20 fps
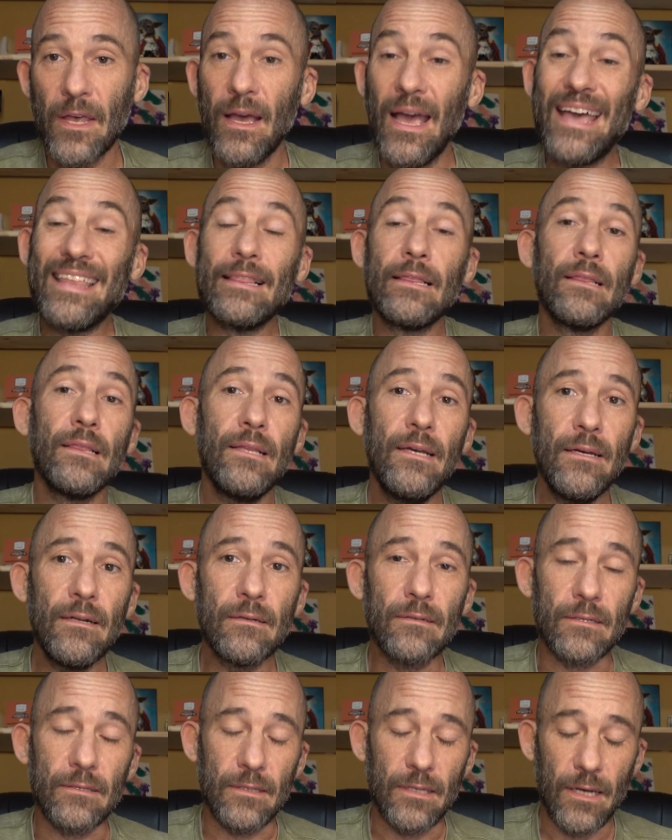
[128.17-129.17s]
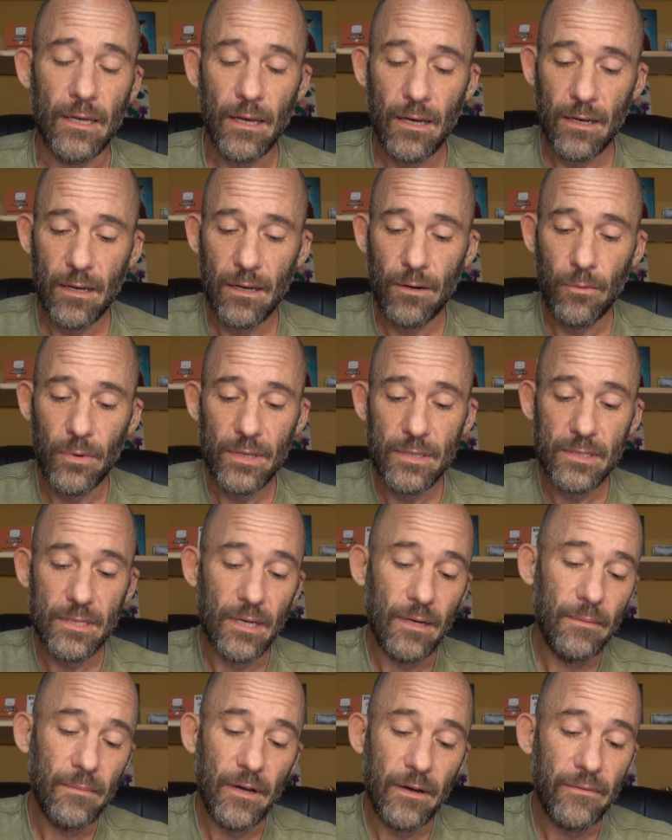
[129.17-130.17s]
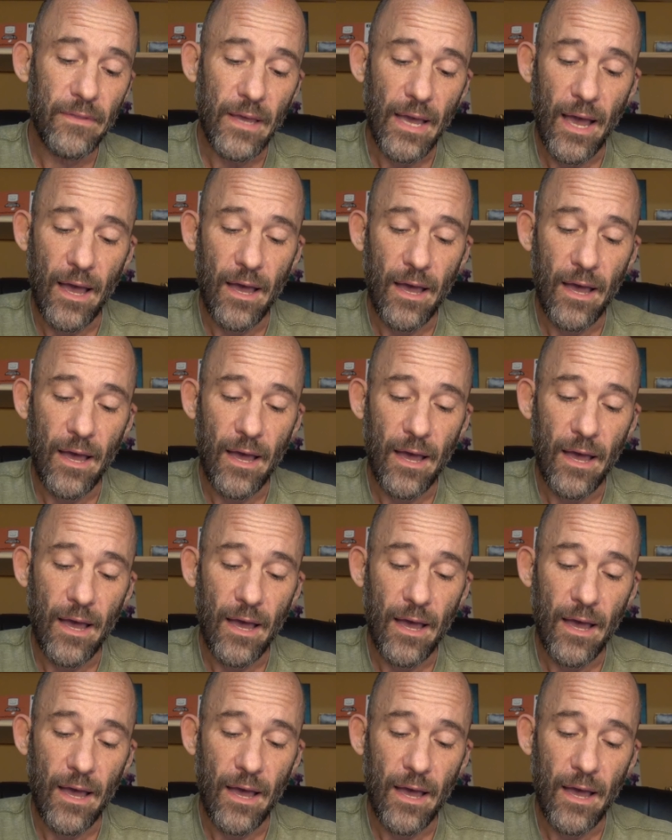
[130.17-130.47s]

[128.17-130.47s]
And literally, with some of the